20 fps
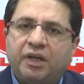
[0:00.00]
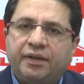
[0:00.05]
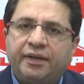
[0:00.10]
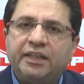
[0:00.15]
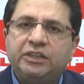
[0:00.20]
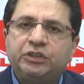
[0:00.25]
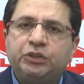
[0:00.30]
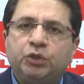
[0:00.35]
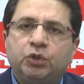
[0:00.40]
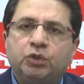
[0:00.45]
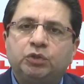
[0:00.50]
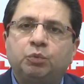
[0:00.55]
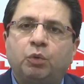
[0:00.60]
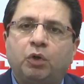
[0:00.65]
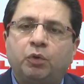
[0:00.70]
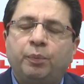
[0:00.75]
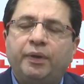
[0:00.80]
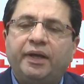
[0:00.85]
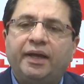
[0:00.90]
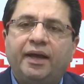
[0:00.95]
ratios
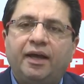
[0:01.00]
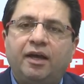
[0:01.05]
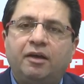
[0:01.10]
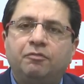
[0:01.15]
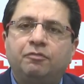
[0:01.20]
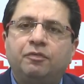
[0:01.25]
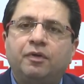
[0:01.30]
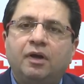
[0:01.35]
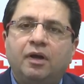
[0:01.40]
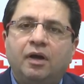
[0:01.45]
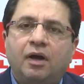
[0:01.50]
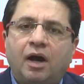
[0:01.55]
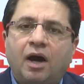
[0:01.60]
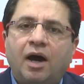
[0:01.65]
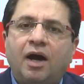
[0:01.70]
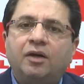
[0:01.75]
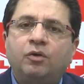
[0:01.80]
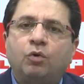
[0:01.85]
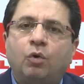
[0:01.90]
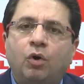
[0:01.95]
what we have
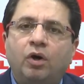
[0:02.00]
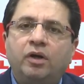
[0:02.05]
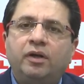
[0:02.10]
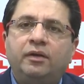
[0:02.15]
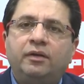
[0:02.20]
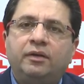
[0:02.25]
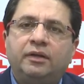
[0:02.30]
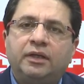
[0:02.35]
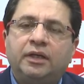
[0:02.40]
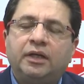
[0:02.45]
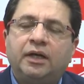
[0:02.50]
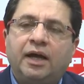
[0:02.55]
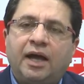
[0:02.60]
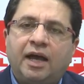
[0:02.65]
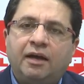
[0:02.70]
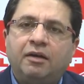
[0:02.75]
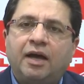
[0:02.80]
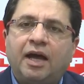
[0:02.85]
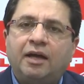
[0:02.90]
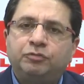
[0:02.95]
are all
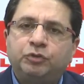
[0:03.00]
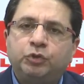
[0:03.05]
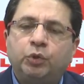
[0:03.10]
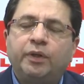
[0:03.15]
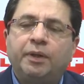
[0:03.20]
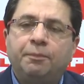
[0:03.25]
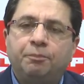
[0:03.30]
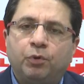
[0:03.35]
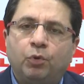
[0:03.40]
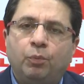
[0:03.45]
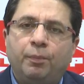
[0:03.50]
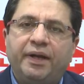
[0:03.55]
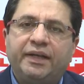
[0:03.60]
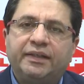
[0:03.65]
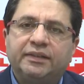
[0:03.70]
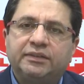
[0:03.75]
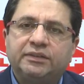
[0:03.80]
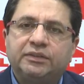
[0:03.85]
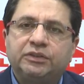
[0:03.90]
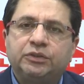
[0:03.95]
have shown
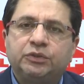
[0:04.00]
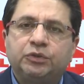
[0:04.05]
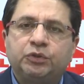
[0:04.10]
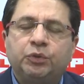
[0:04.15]
improvements.